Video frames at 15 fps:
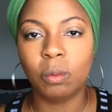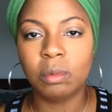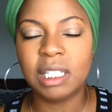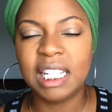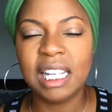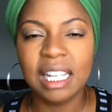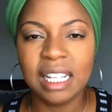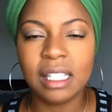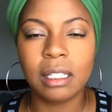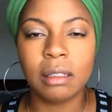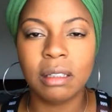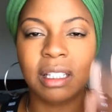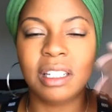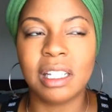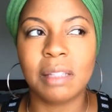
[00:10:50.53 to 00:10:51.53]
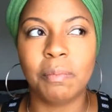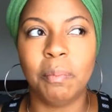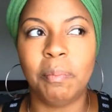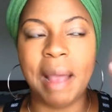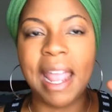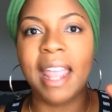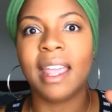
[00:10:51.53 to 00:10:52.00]
tints just
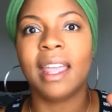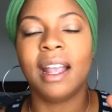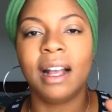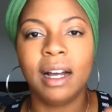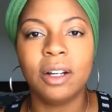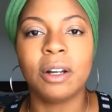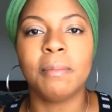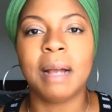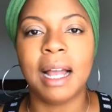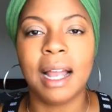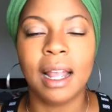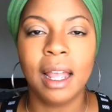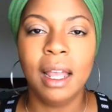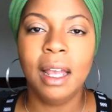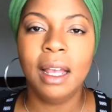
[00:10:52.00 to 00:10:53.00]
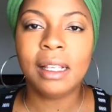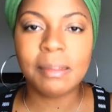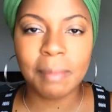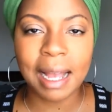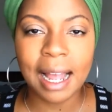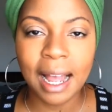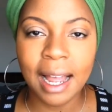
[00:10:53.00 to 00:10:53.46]
banging under my
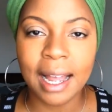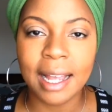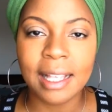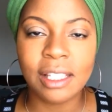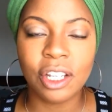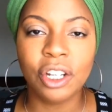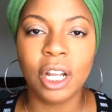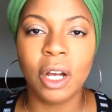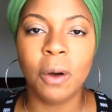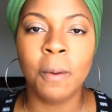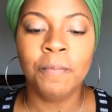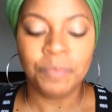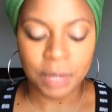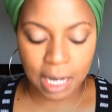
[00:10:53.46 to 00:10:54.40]
eyes, you know.